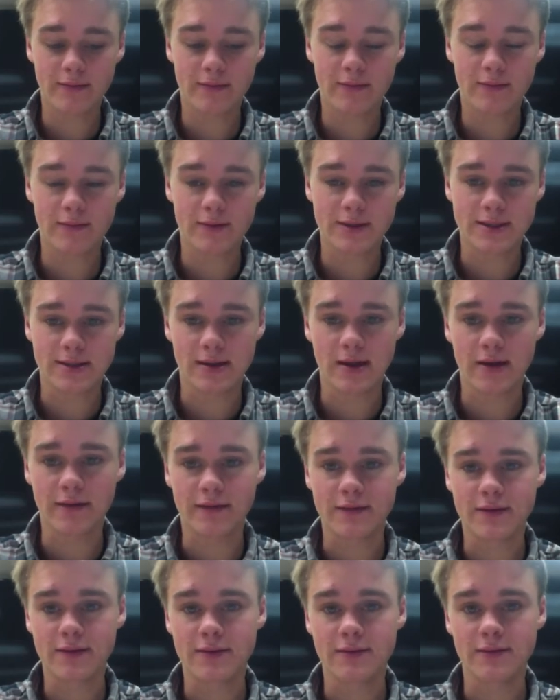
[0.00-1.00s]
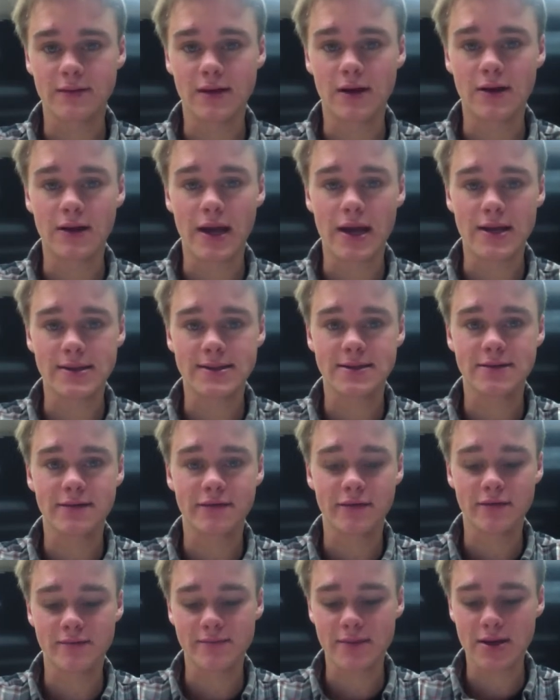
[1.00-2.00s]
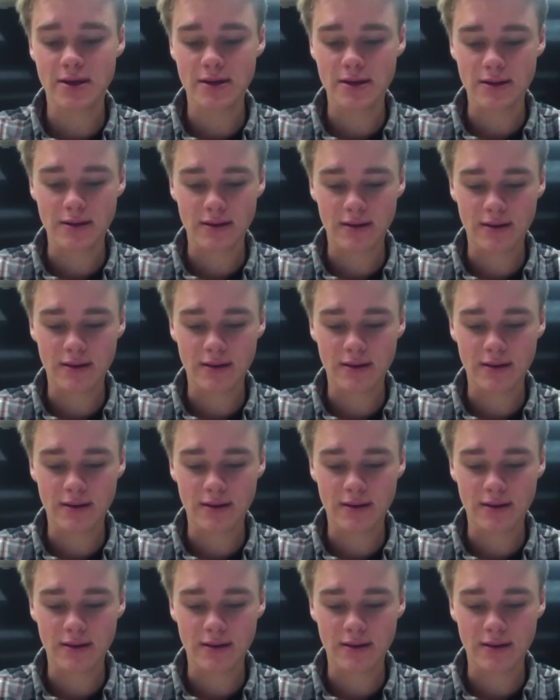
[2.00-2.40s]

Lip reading: was left unanswered for me